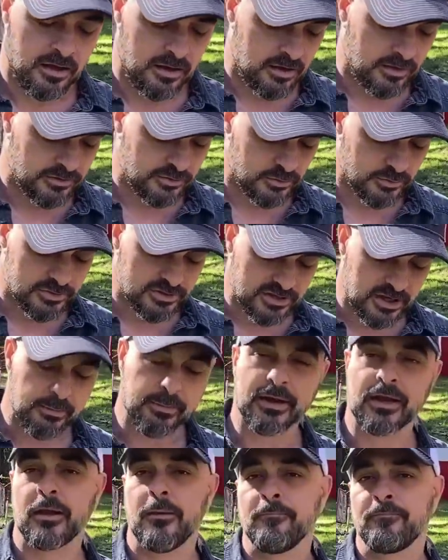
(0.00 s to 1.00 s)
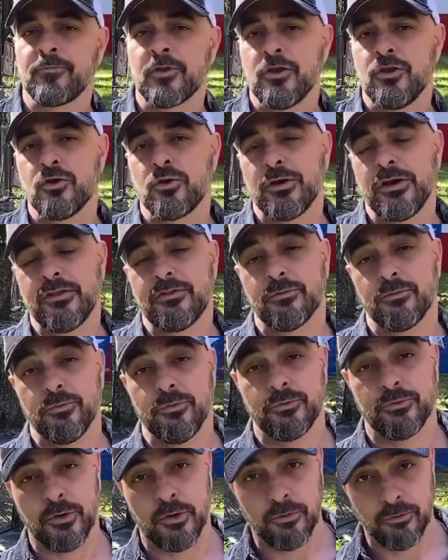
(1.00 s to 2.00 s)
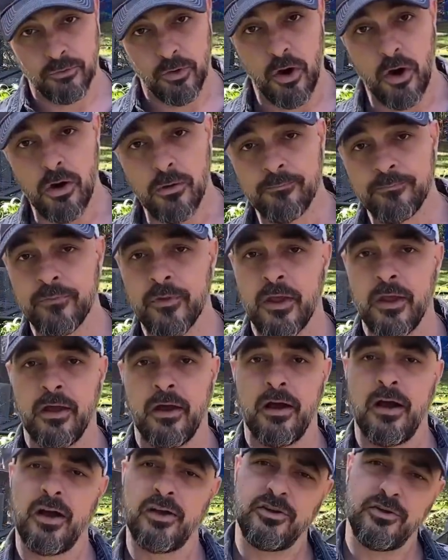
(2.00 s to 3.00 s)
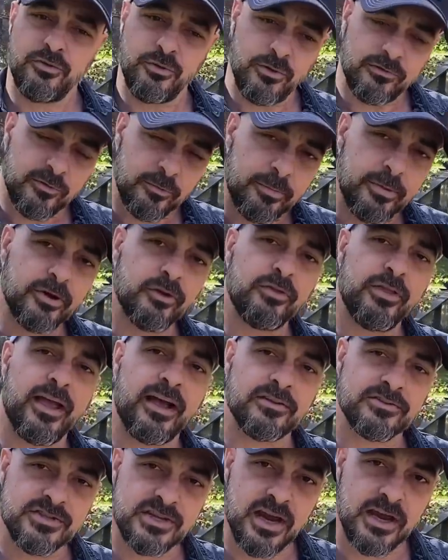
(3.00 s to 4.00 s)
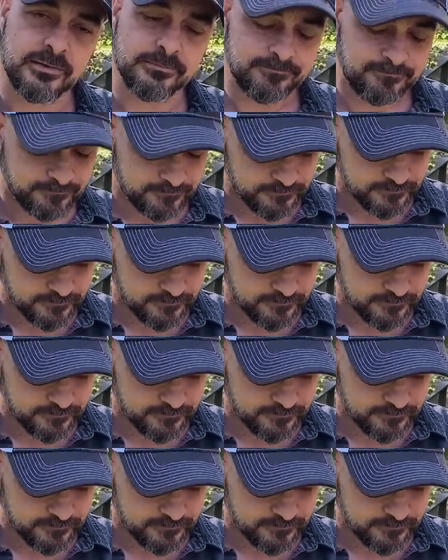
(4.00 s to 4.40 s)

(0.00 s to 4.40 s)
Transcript: sore stomach. You can eat the root raw. You do have to peel the outside.